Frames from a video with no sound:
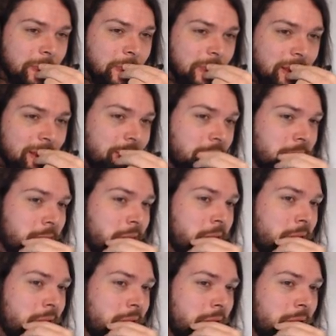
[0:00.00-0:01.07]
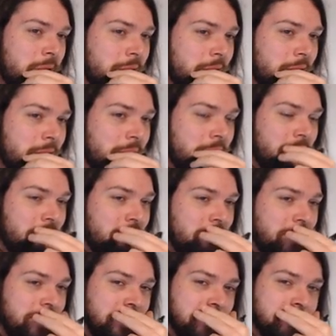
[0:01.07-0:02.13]

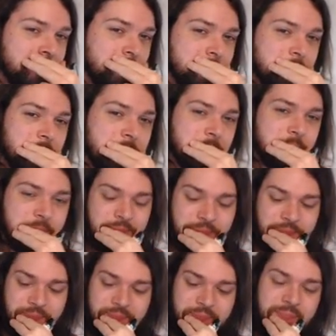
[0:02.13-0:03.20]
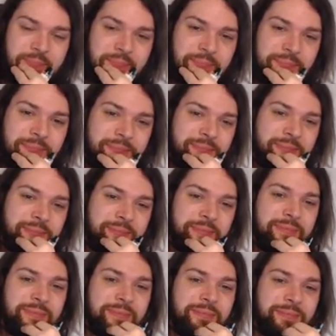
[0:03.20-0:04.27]

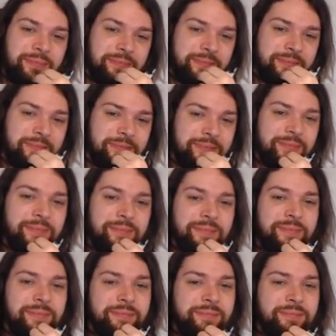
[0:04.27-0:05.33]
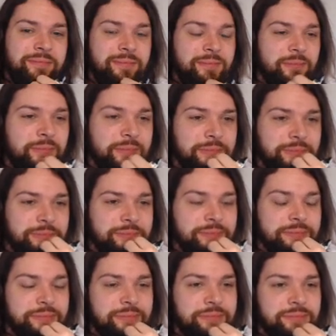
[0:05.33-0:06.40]

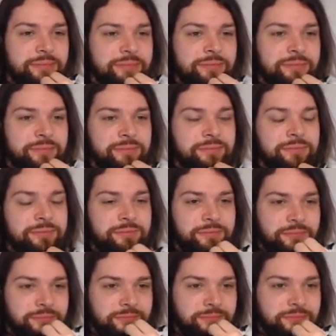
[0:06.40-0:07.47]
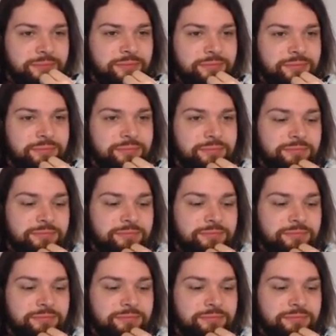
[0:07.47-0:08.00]
(silent)